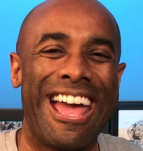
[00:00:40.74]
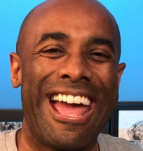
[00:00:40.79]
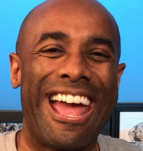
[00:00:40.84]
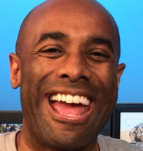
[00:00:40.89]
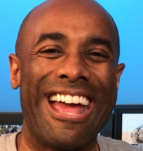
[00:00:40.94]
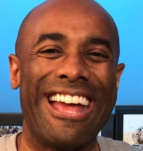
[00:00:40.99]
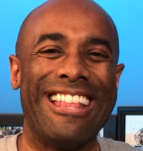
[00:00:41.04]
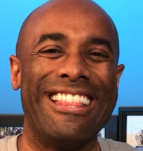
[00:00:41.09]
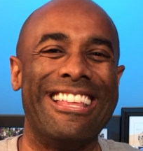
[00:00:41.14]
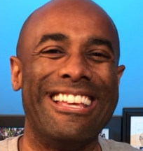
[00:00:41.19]

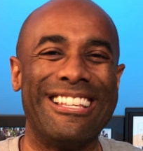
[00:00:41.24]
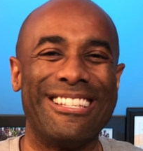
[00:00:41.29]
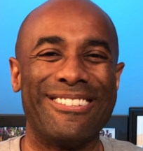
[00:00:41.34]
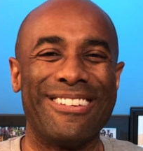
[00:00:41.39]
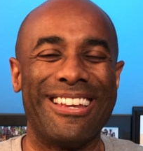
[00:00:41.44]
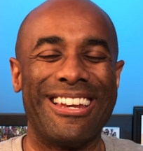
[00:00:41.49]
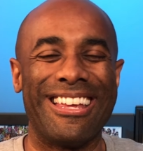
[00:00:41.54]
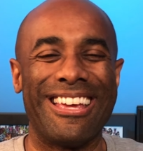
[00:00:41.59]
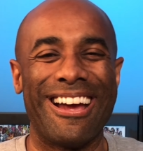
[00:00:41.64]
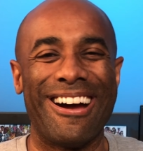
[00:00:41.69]
in this
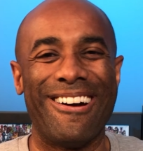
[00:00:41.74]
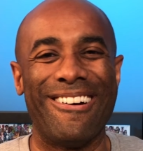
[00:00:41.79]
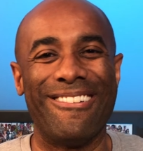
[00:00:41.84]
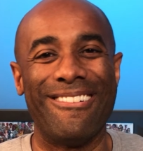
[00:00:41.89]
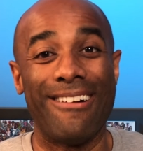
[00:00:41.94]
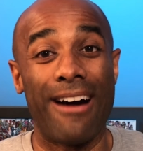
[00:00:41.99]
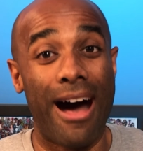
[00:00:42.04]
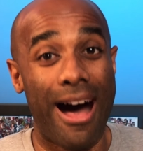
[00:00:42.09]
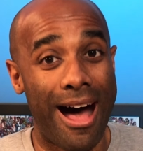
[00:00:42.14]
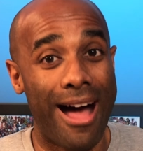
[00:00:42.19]

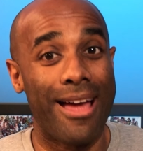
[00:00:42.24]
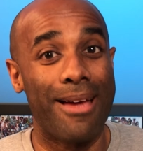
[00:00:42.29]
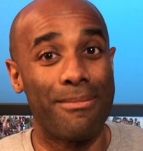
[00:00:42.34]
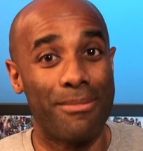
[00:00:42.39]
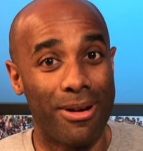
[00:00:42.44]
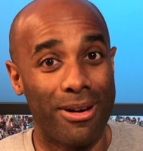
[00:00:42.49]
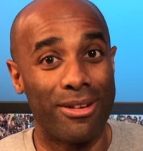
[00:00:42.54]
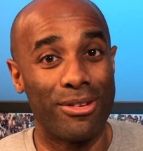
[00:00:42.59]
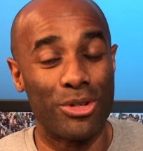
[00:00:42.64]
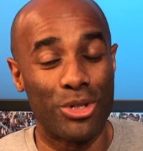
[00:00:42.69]
video, I
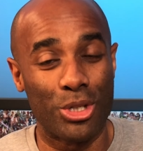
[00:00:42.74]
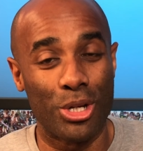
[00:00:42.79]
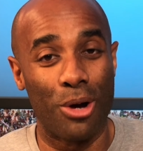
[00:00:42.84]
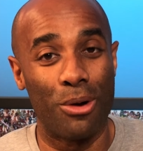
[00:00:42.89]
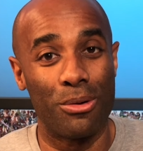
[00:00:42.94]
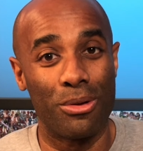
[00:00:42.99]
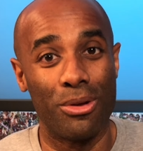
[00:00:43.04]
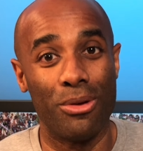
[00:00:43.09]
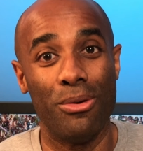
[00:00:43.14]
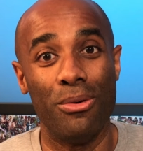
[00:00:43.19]
am going to
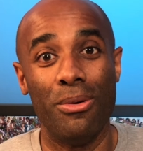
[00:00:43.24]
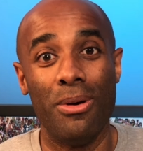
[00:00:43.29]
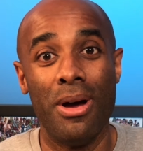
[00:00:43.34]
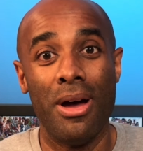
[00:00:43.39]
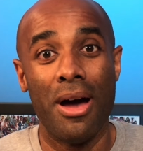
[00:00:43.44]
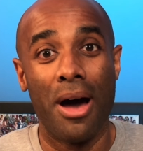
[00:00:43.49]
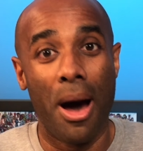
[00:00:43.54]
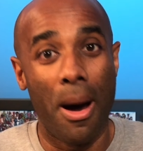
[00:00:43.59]
show you